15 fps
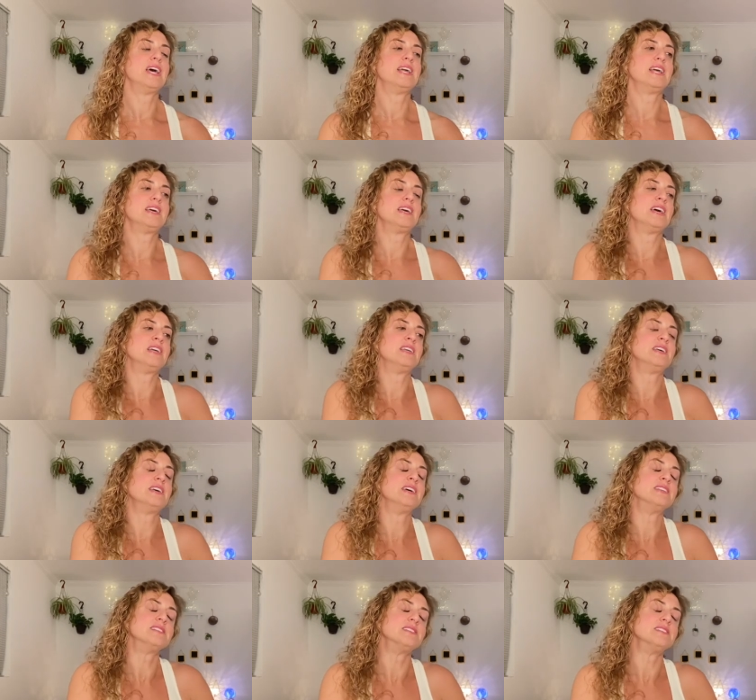and I, it,
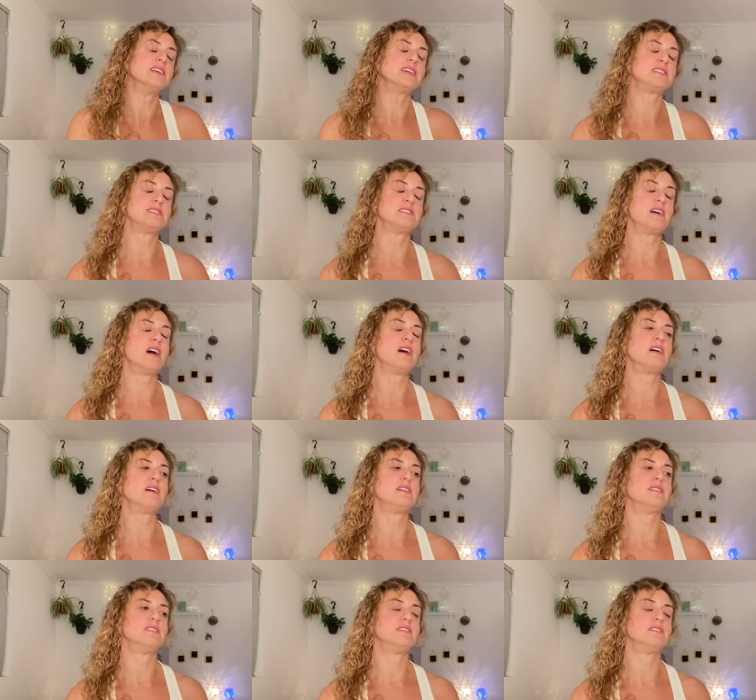it's, it's
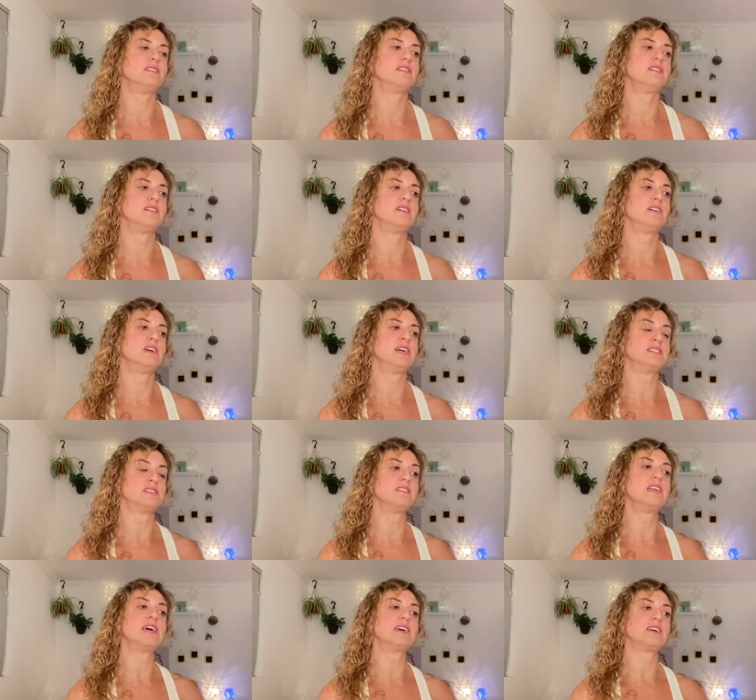not, it's
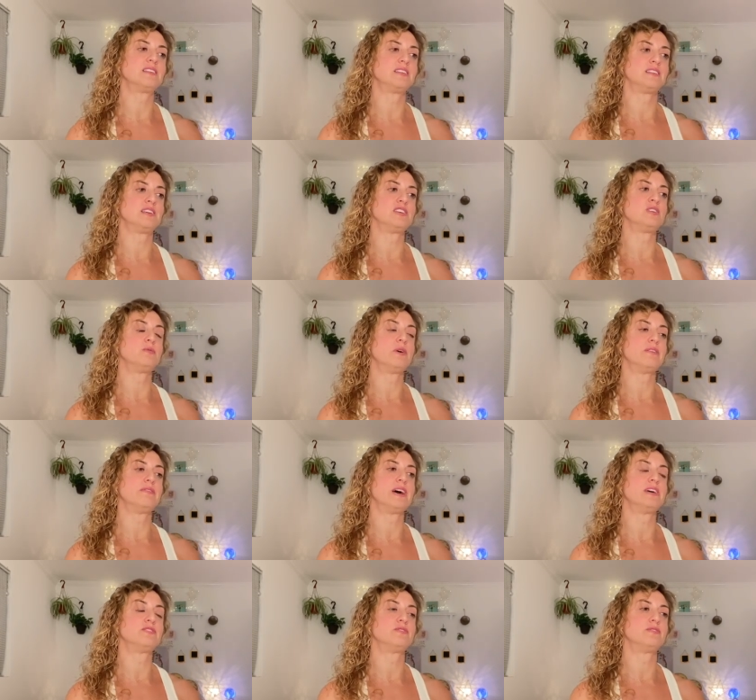likely that you have
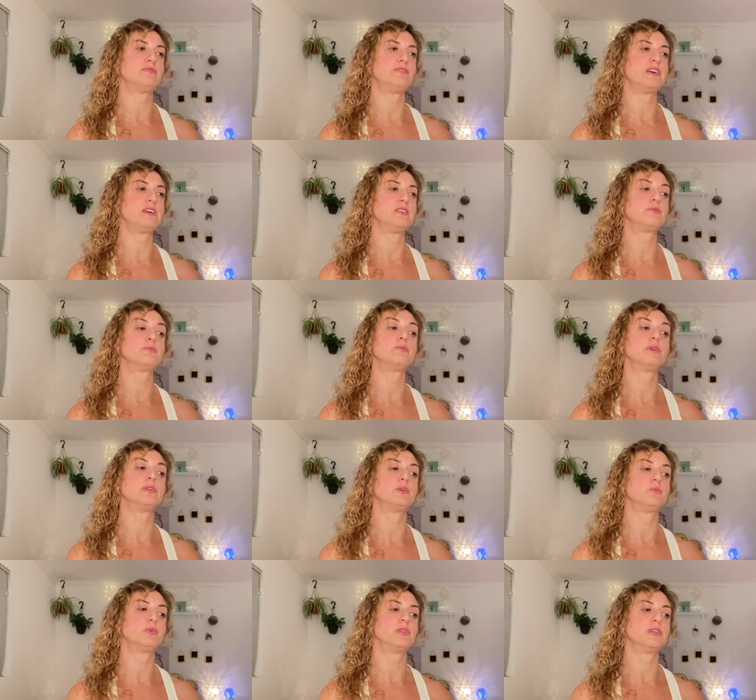had your faith
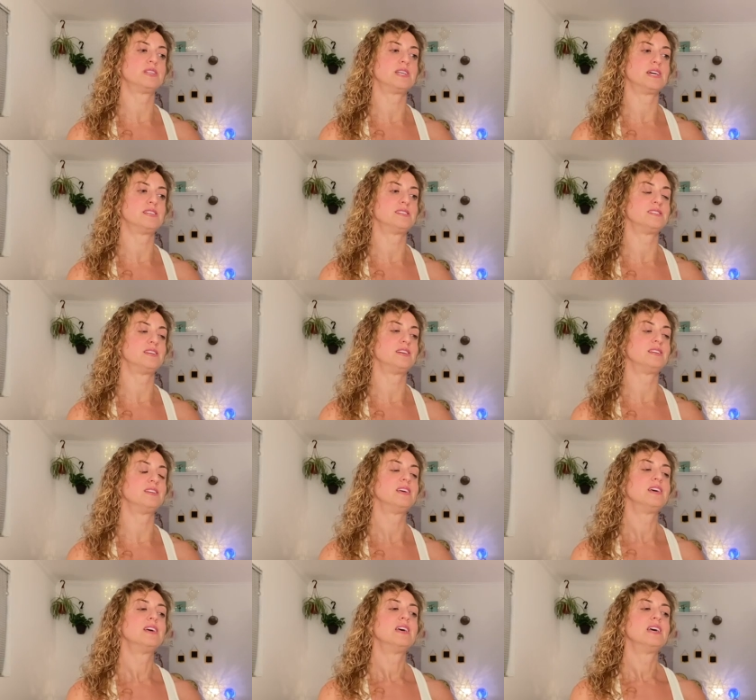really, really tested,
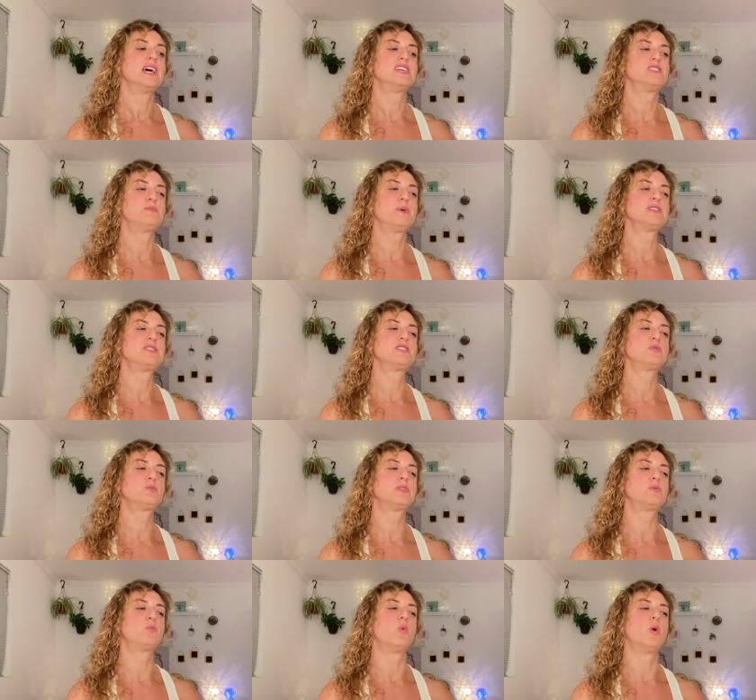especially
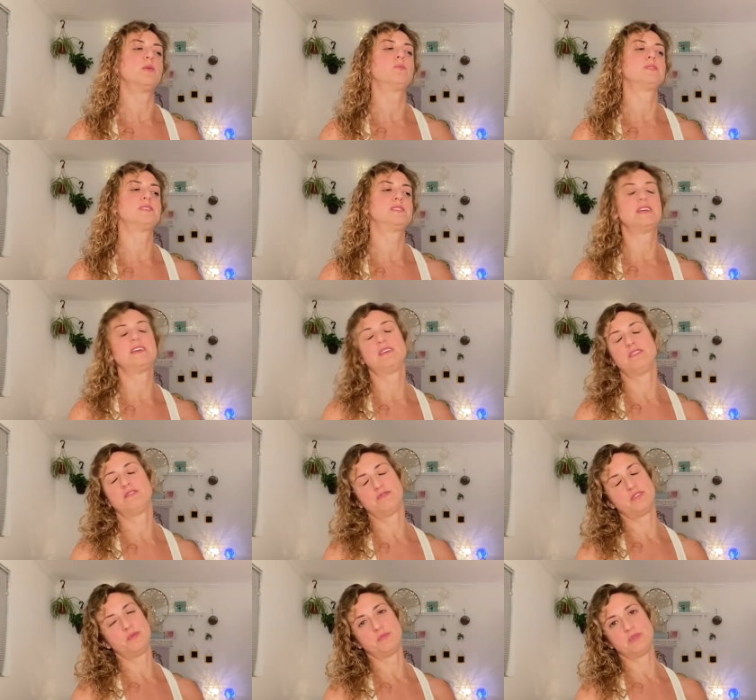with what was taken
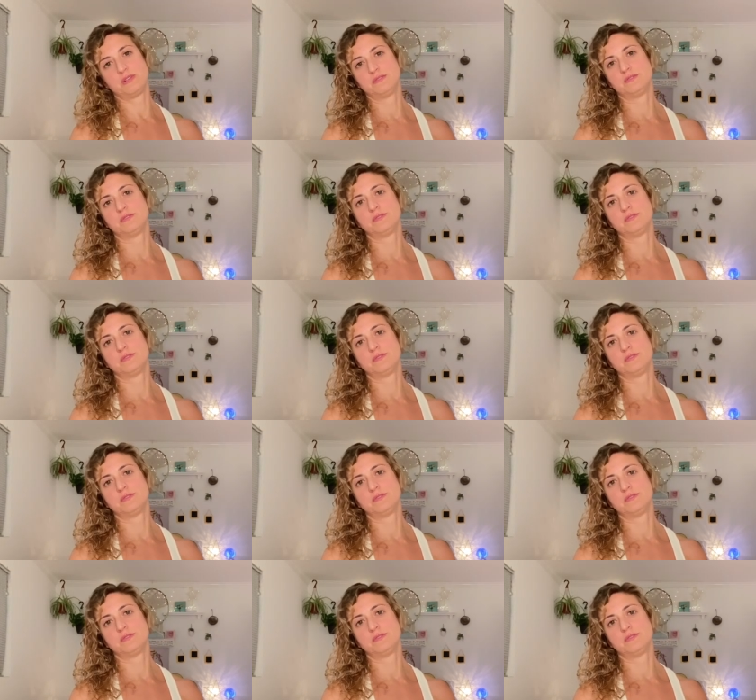from you.